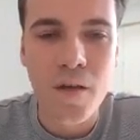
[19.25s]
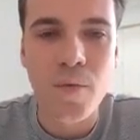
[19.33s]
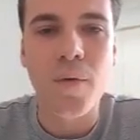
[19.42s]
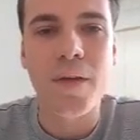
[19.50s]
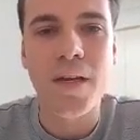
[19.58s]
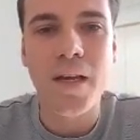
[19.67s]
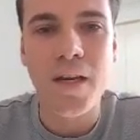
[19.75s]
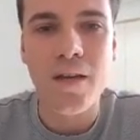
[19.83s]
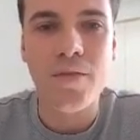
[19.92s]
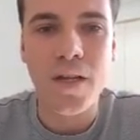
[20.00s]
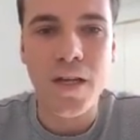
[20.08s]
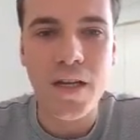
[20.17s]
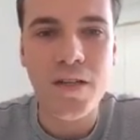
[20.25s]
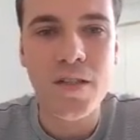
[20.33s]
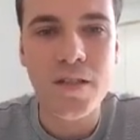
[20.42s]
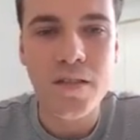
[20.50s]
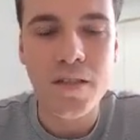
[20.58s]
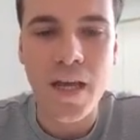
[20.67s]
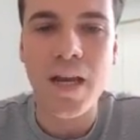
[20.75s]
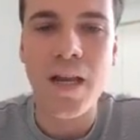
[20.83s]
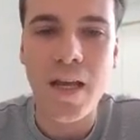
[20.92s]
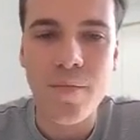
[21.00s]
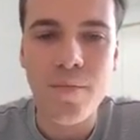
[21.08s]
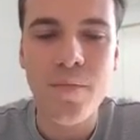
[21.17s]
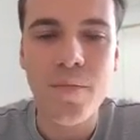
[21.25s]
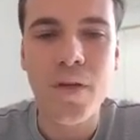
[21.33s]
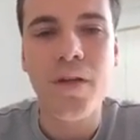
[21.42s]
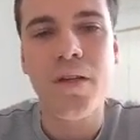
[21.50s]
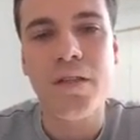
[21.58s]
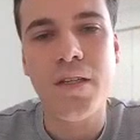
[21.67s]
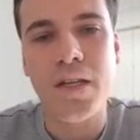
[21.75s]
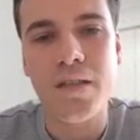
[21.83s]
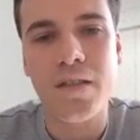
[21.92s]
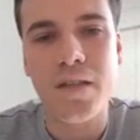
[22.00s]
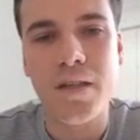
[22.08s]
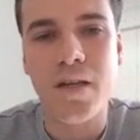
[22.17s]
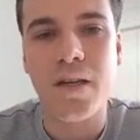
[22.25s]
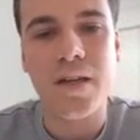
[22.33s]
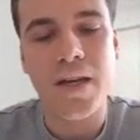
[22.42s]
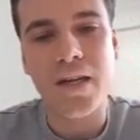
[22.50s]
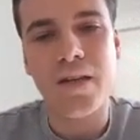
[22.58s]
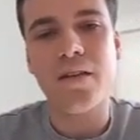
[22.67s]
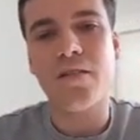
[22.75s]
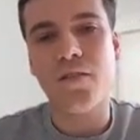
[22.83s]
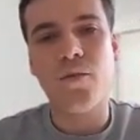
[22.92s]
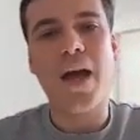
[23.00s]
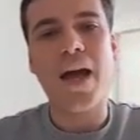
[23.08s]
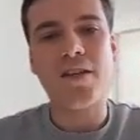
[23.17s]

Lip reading: Well, we can have an agent, an LLM, that can do